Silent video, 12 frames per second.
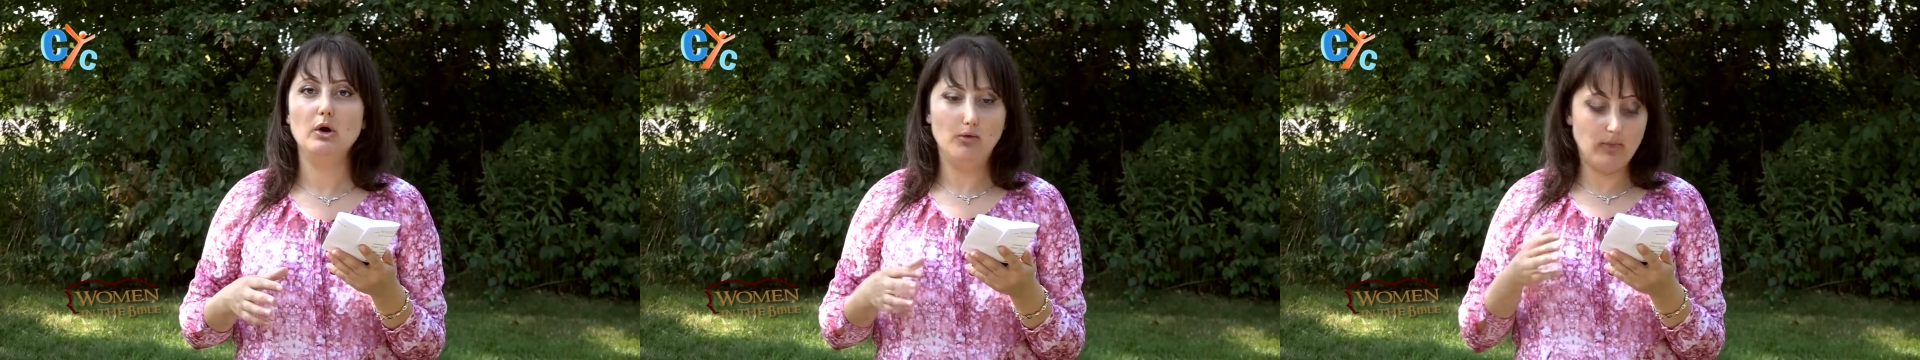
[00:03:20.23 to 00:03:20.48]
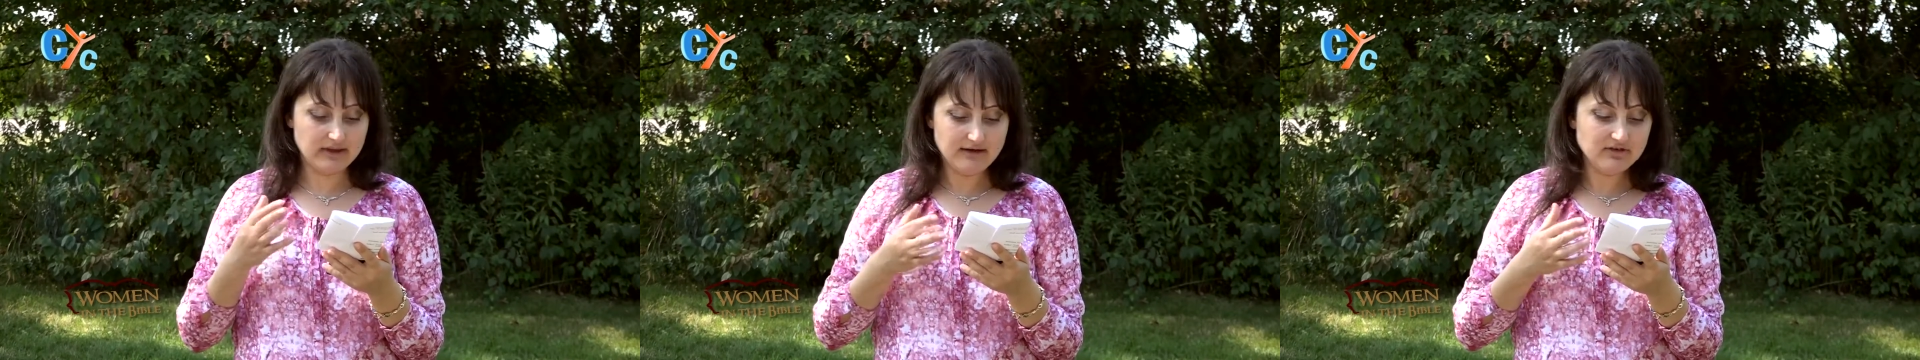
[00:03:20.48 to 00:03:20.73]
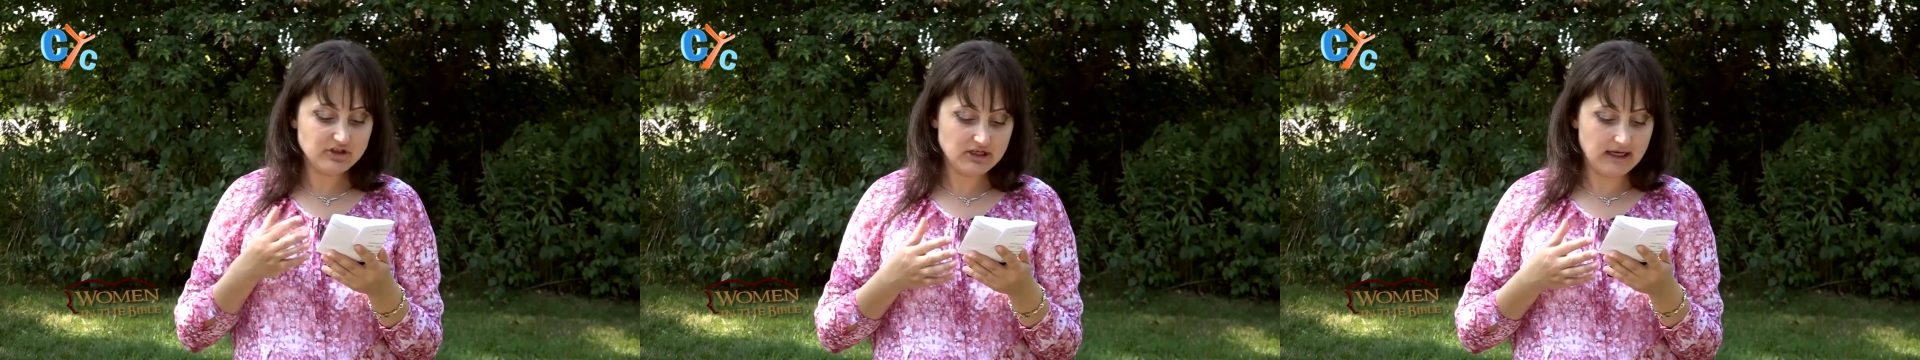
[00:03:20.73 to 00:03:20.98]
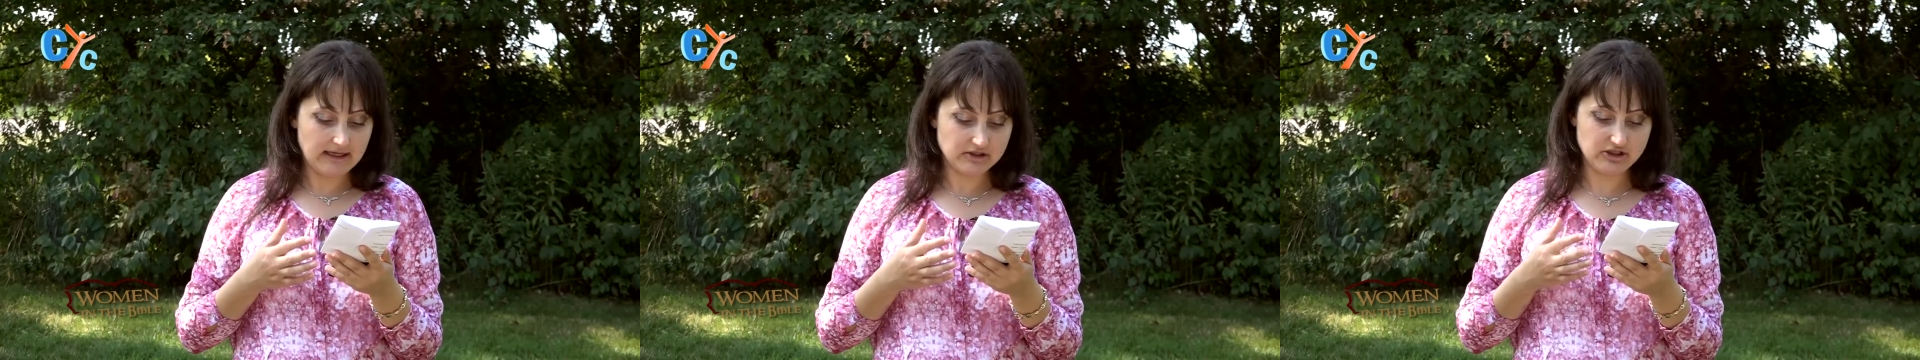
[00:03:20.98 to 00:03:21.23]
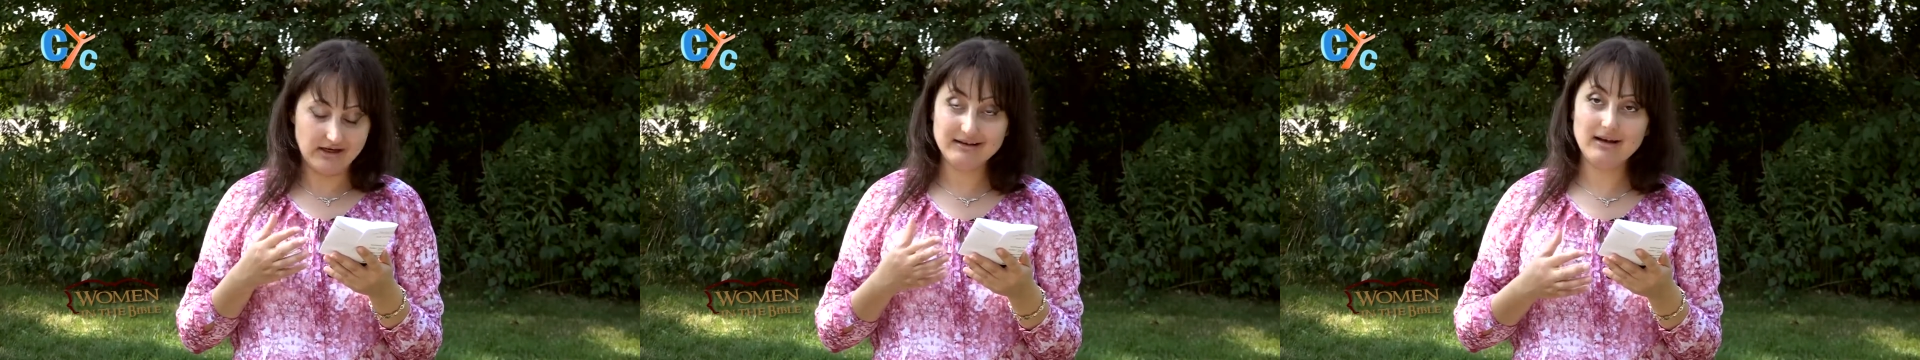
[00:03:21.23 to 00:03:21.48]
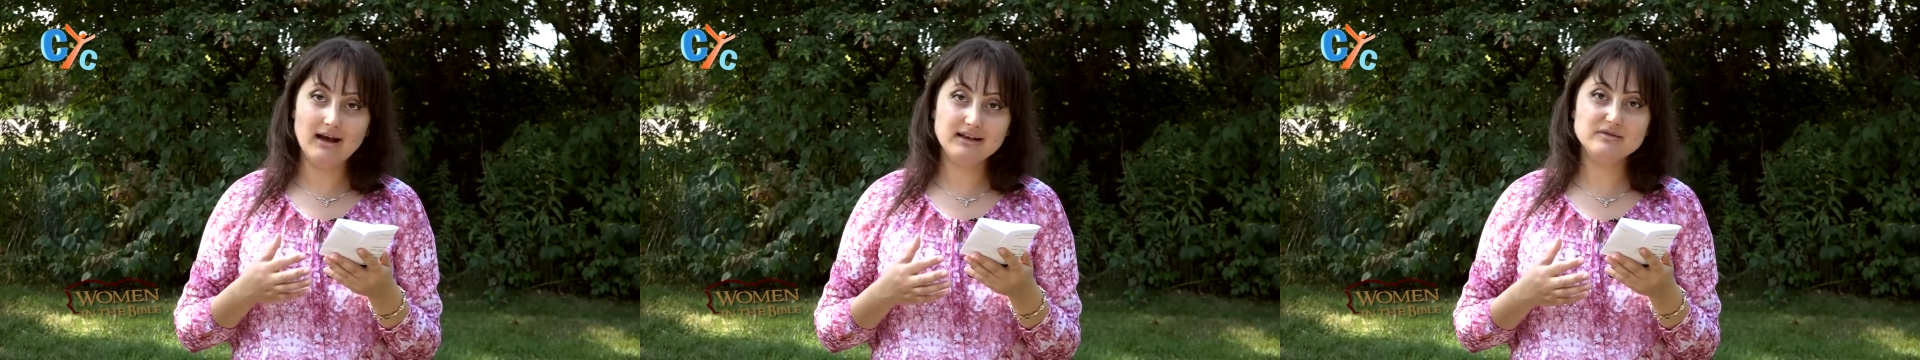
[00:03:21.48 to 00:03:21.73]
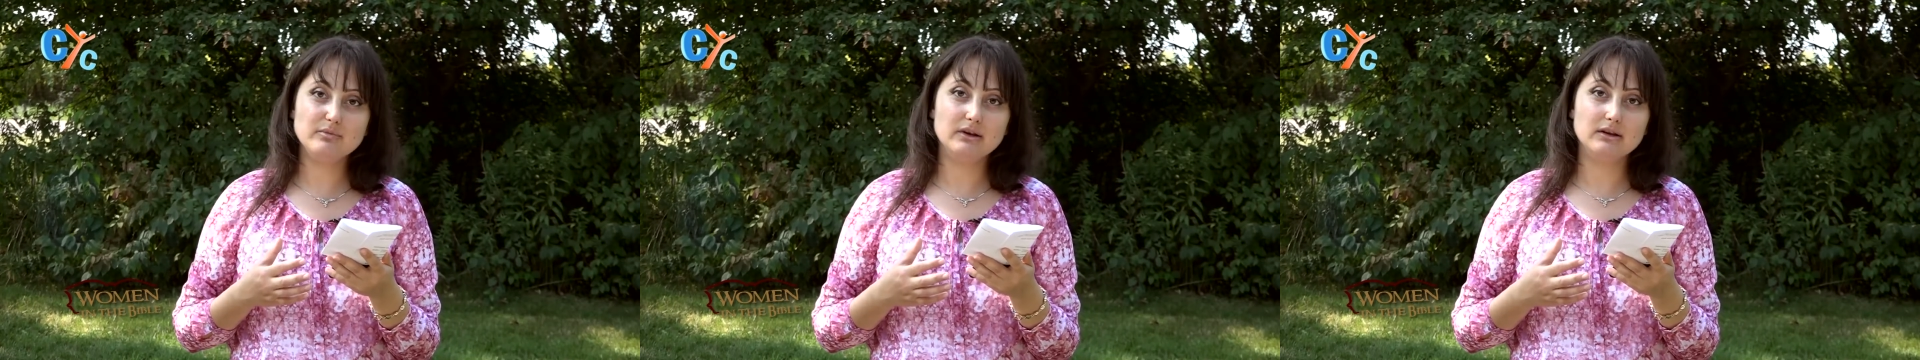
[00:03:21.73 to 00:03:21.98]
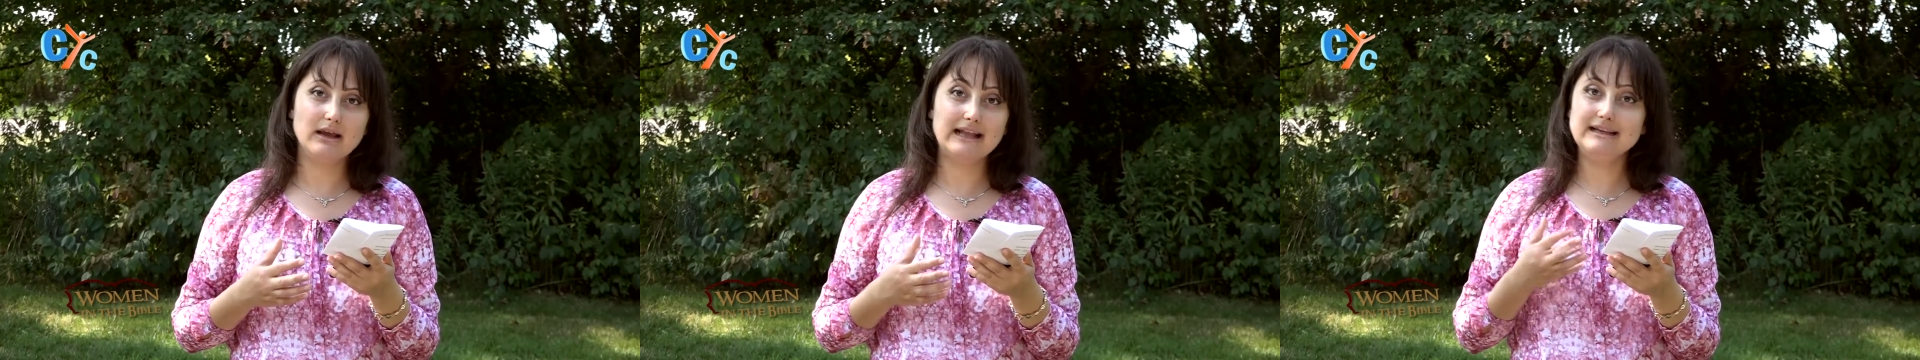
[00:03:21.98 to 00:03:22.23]
Whatever she had, she had the
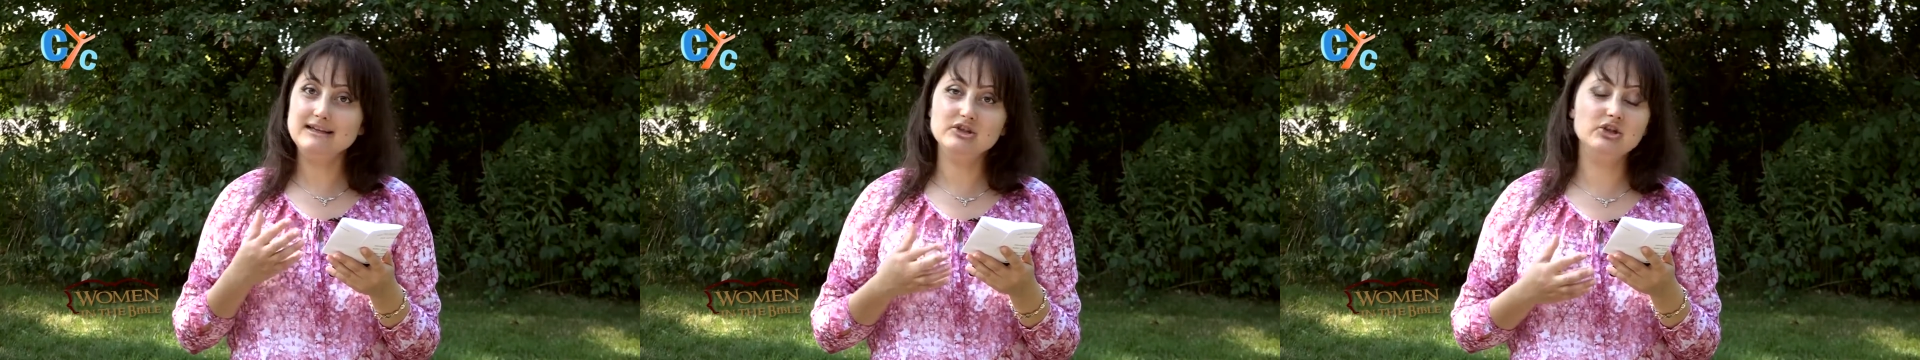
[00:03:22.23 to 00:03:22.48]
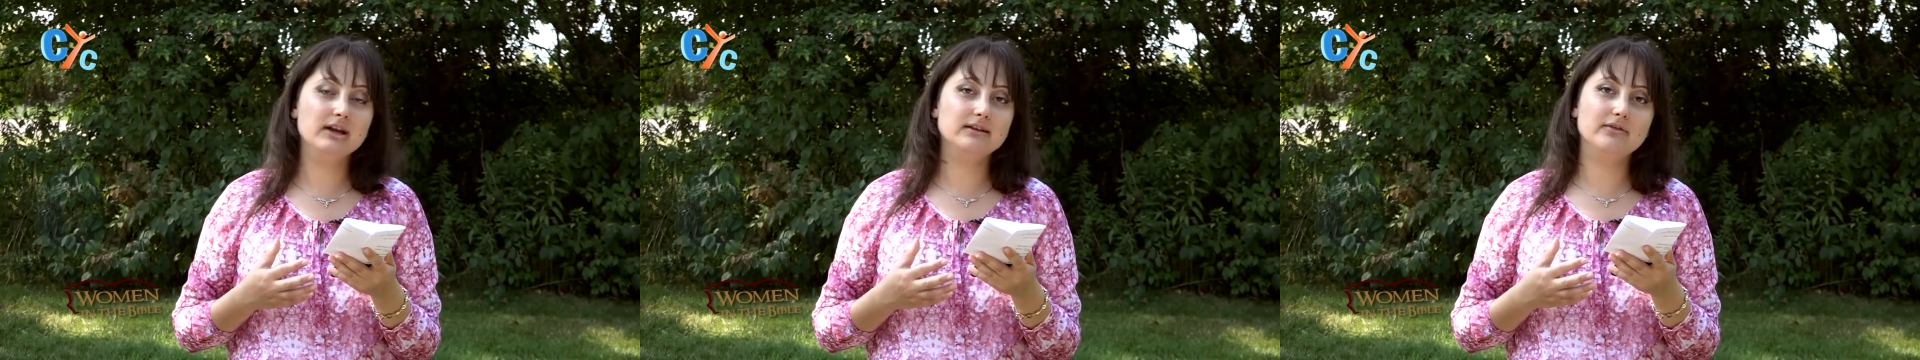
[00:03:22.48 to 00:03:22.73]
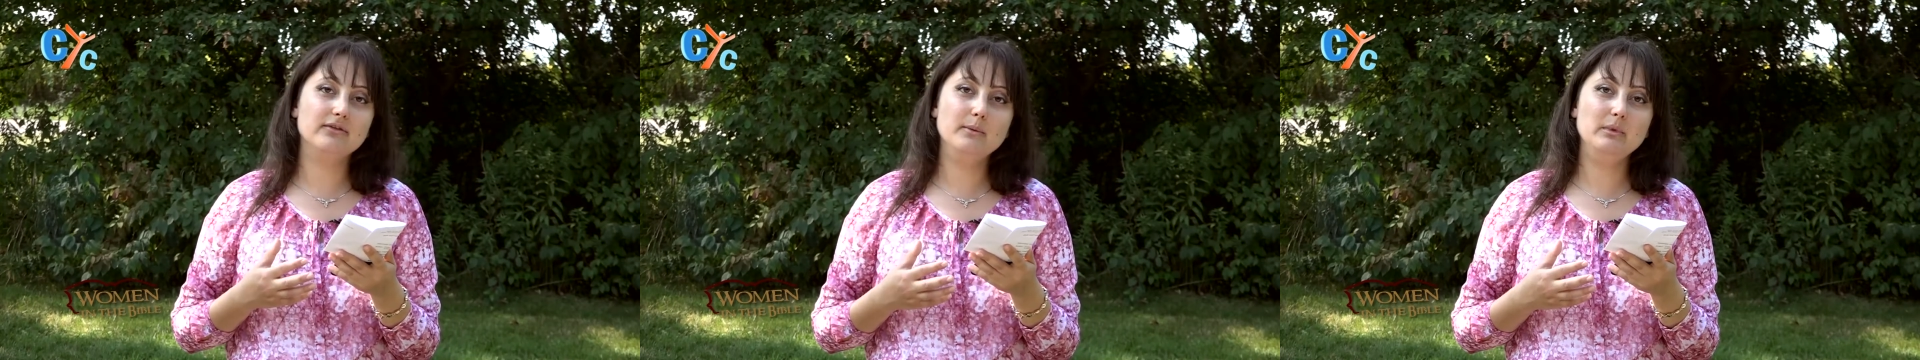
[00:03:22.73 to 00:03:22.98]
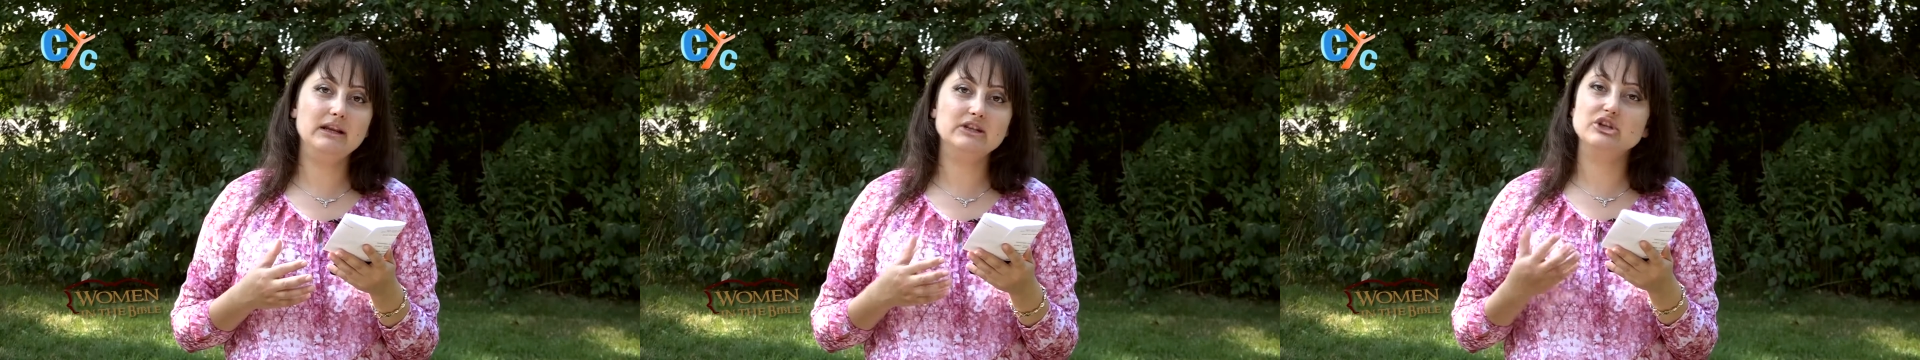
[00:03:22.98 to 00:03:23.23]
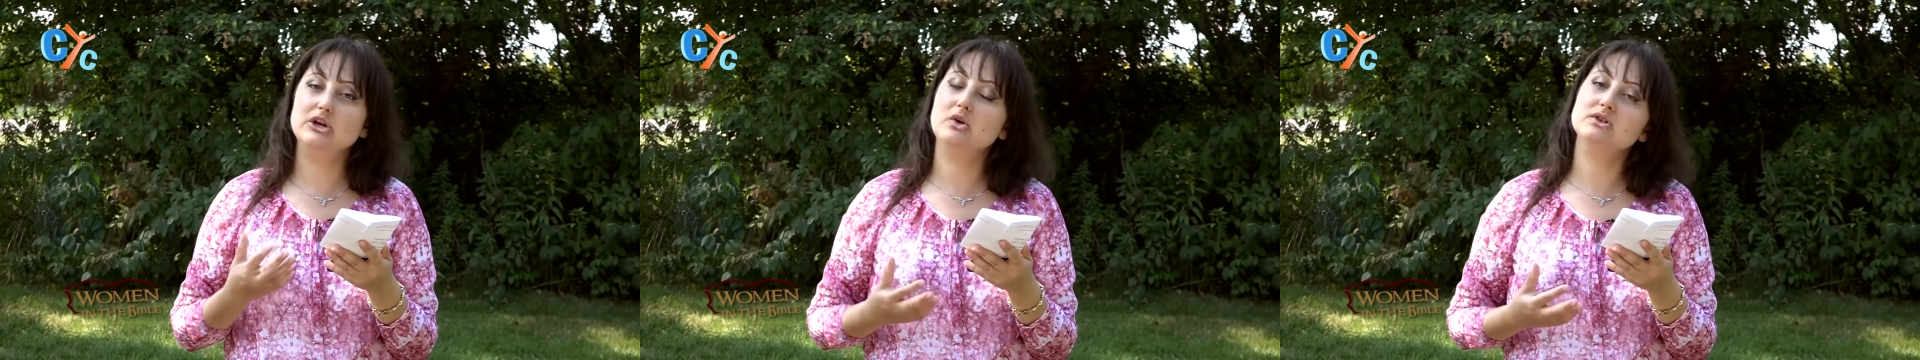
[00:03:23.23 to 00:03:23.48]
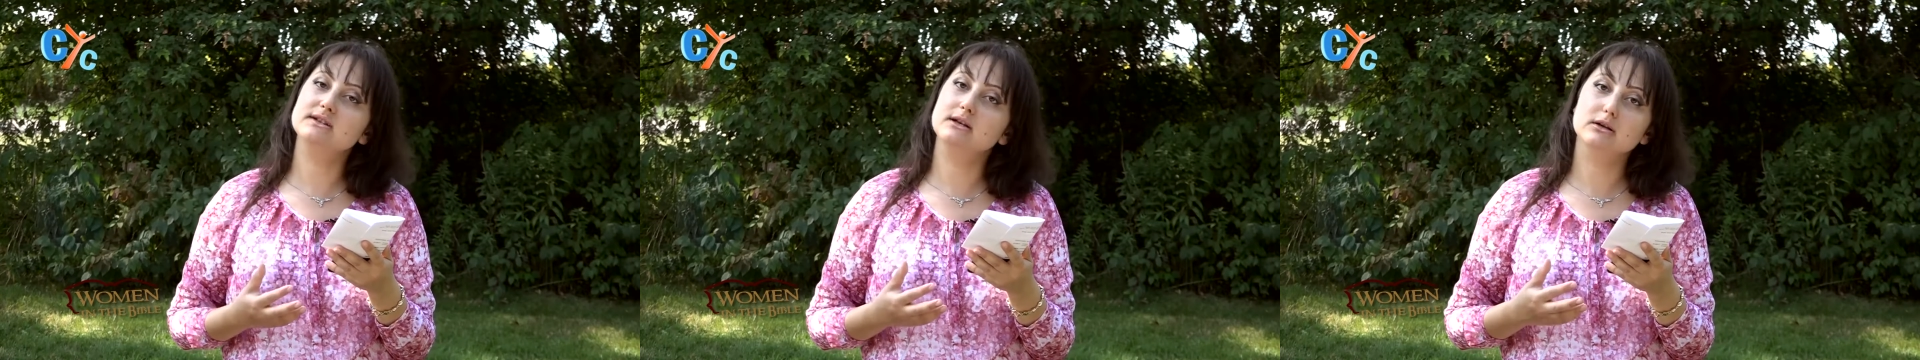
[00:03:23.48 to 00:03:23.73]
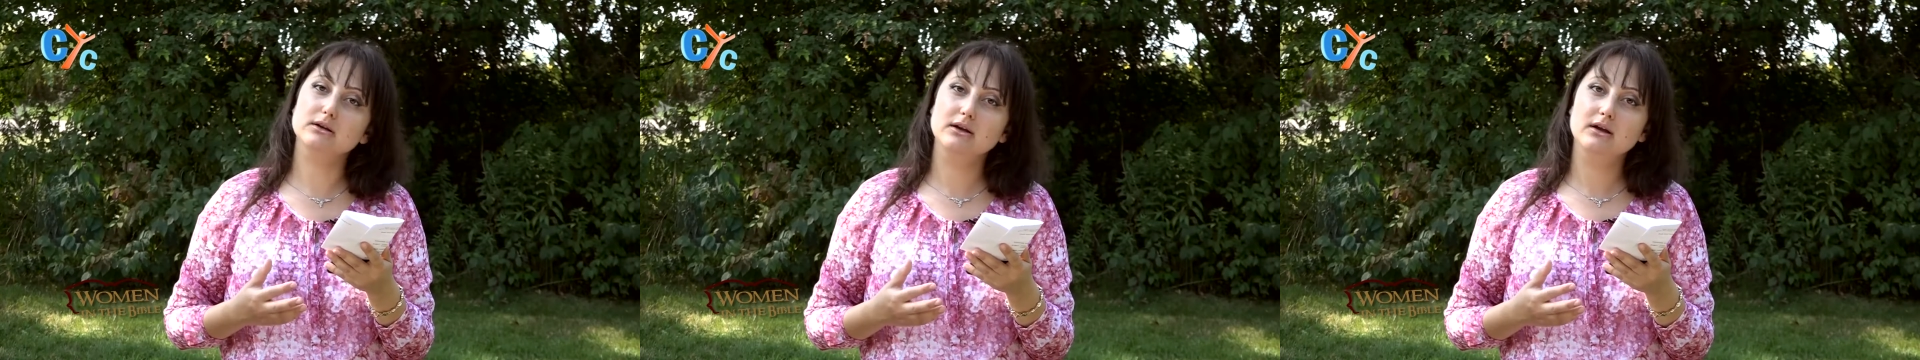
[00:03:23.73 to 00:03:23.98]
husband. At least she had the family. She lost it.